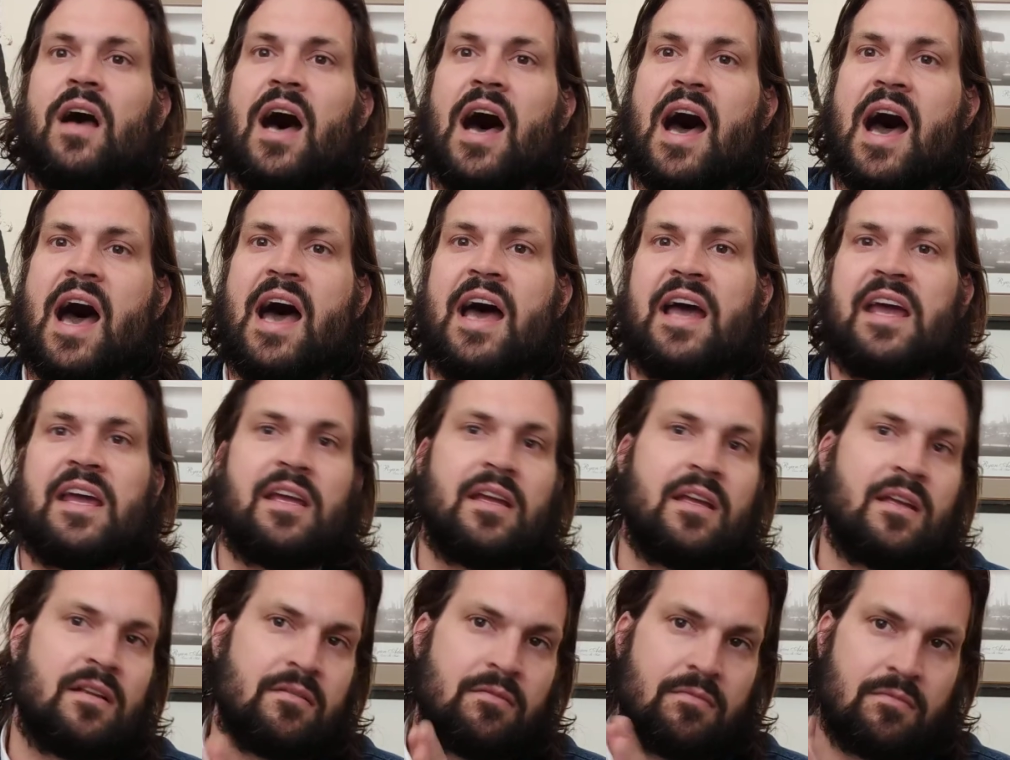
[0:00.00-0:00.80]

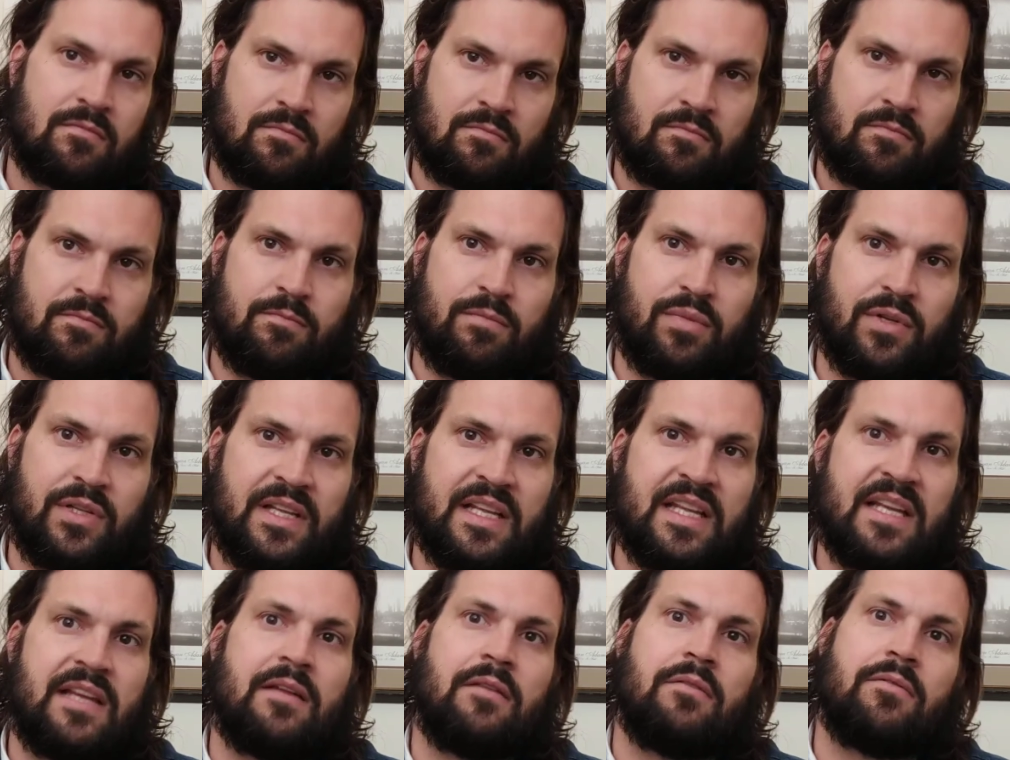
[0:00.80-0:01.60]
I
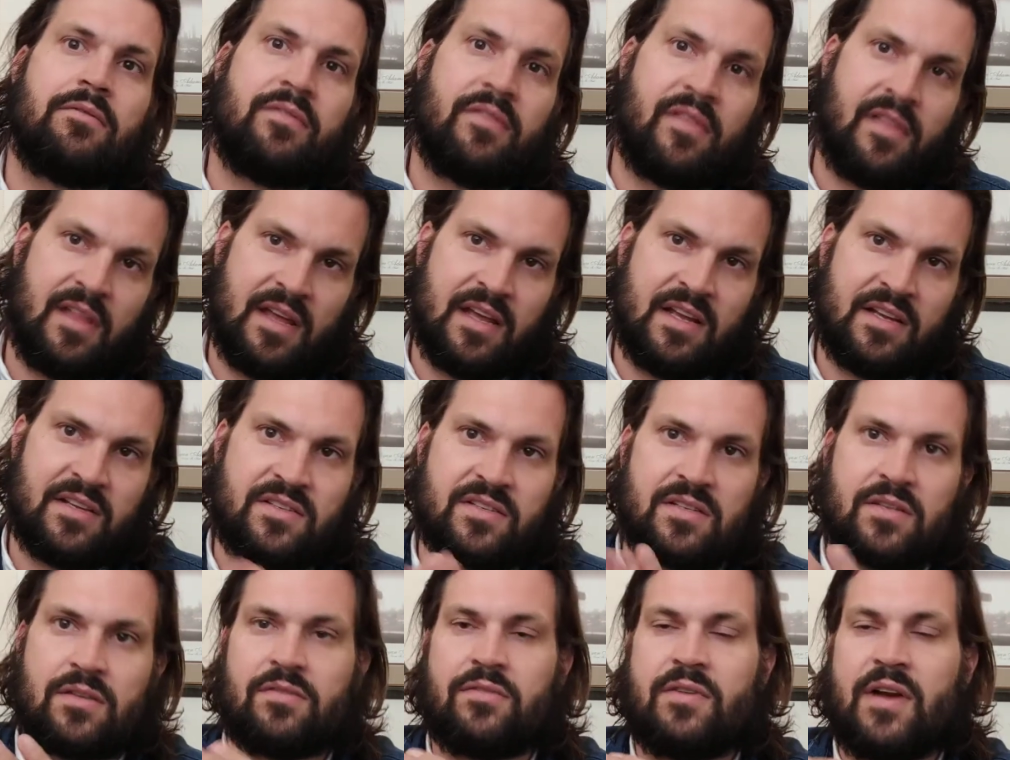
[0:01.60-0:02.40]
believe
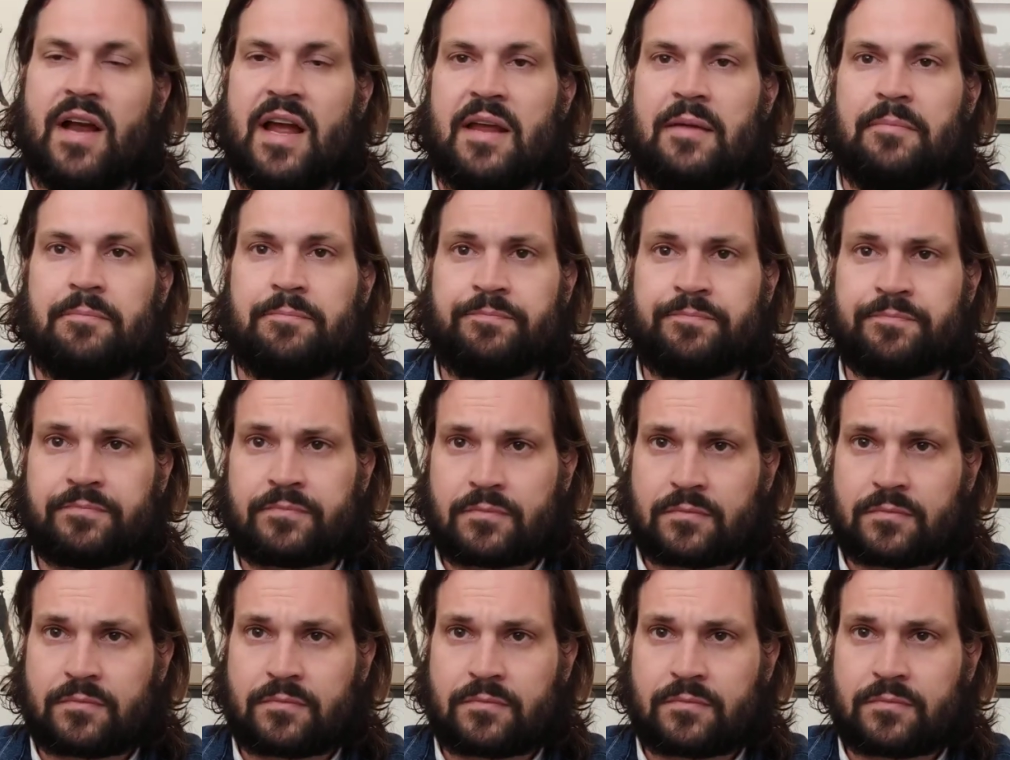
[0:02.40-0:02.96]
this, right?